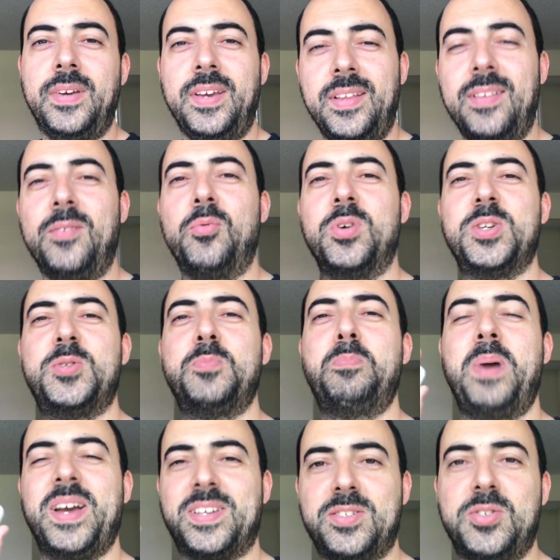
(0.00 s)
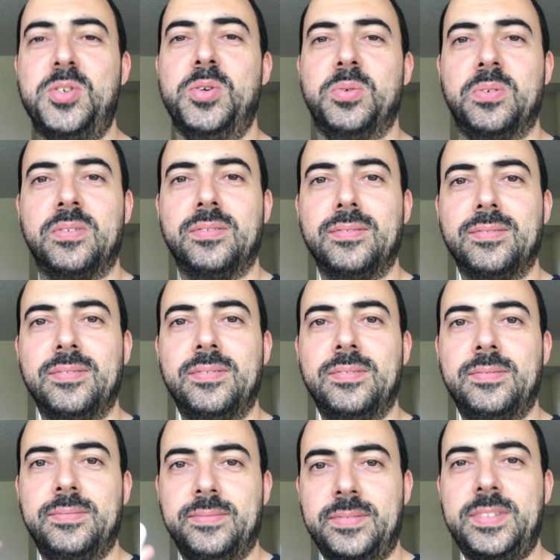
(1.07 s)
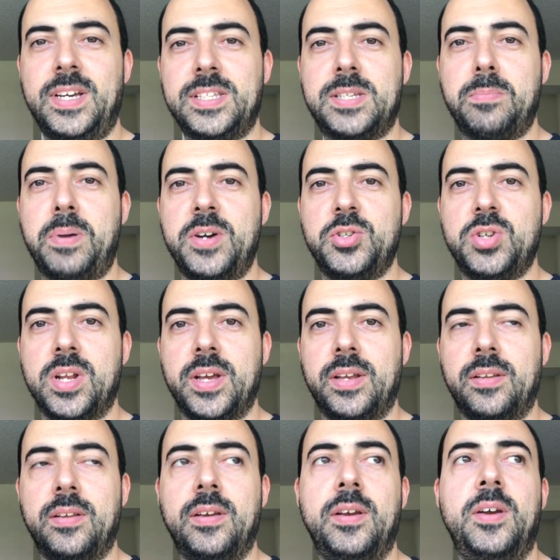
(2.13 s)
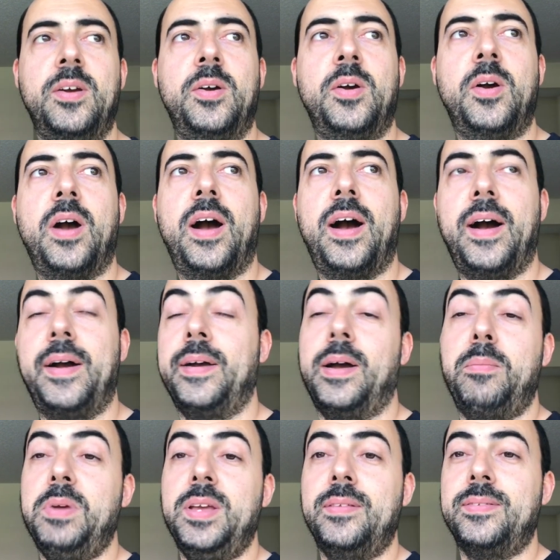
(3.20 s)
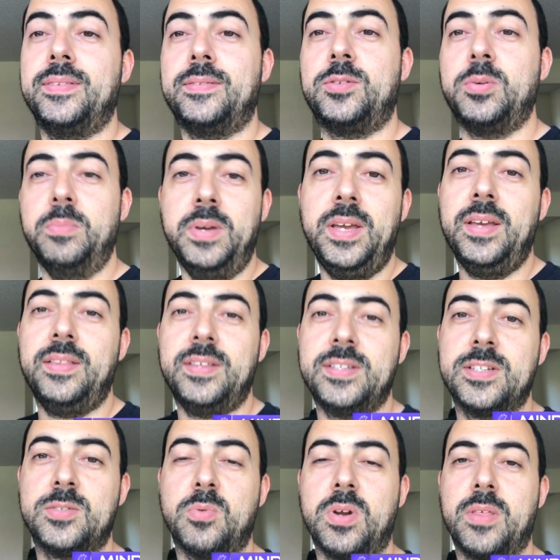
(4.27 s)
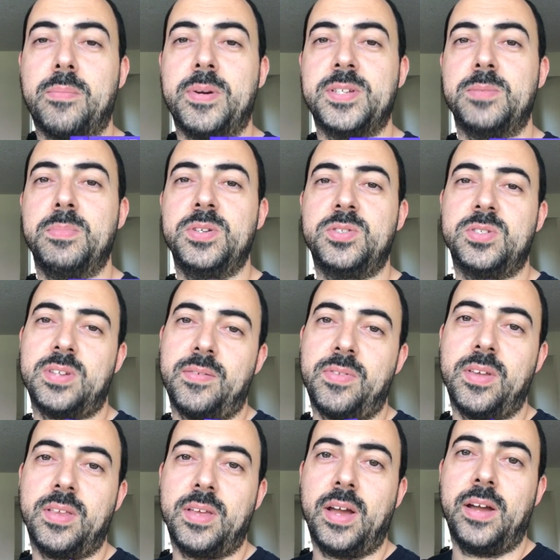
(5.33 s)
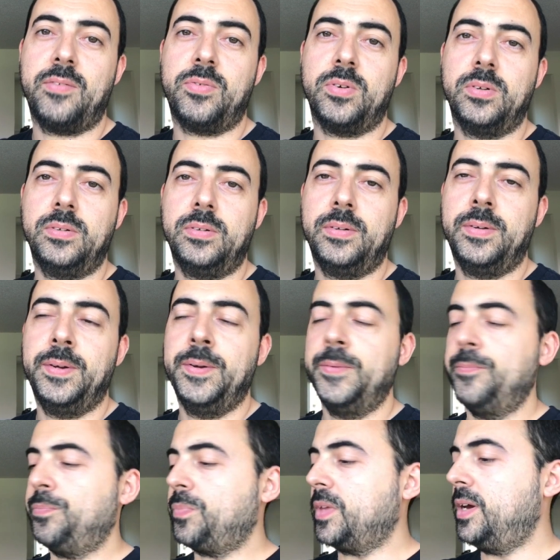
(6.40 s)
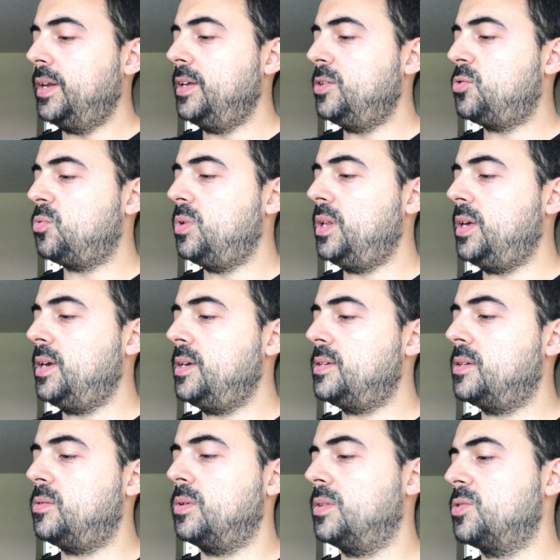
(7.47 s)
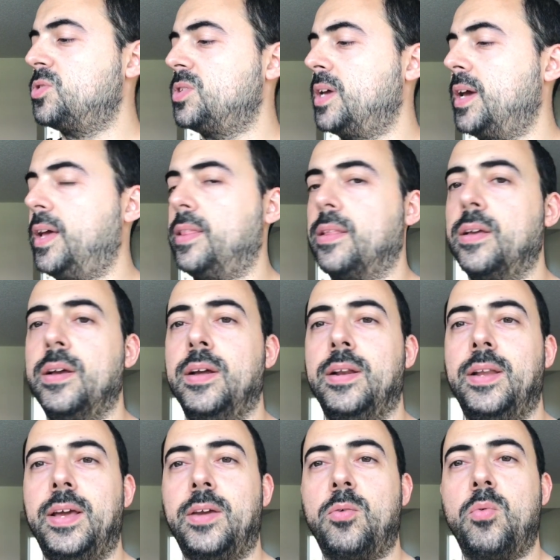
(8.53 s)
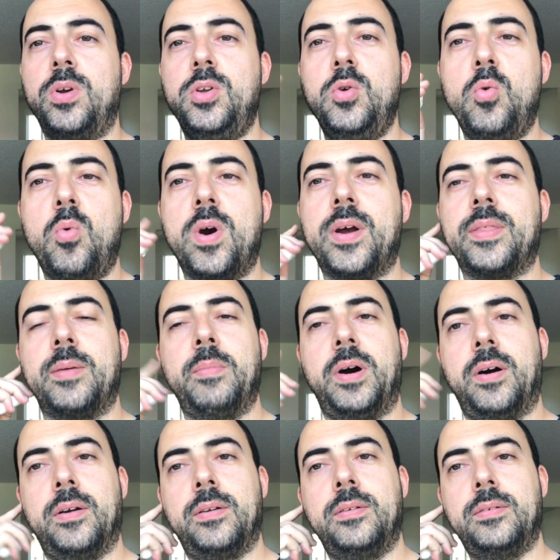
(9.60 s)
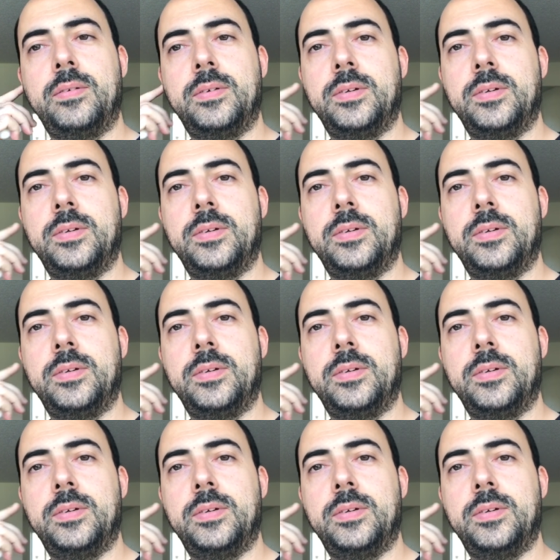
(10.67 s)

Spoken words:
it respects you. That's a punchline. I mean, to me, this is one of the best inventions after the iPhone, and it's really easy to understand. Like, when you wear them on,